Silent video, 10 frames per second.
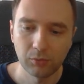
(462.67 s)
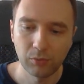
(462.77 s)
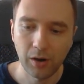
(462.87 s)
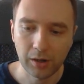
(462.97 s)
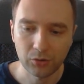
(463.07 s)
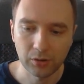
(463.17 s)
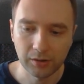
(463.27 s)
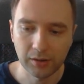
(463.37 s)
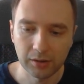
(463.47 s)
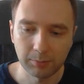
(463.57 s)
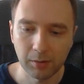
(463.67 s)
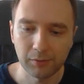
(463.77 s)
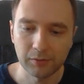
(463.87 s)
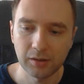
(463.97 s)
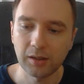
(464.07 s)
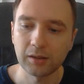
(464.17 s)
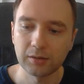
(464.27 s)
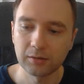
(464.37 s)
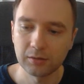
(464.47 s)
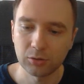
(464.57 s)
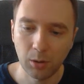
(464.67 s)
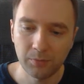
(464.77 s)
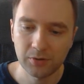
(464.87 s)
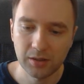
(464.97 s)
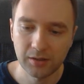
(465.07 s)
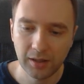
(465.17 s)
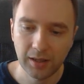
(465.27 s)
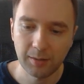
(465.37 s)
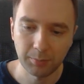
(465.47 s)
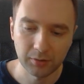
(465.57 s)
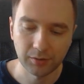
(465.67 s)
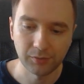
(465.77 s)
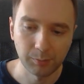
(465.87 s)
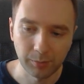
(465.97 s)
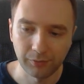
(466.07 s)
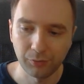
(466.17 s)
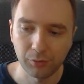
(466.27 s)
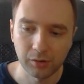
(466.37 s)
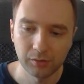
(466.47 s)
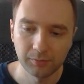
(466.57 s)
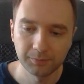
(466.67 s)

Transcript: we actually create the private link. So obviously that happened even before,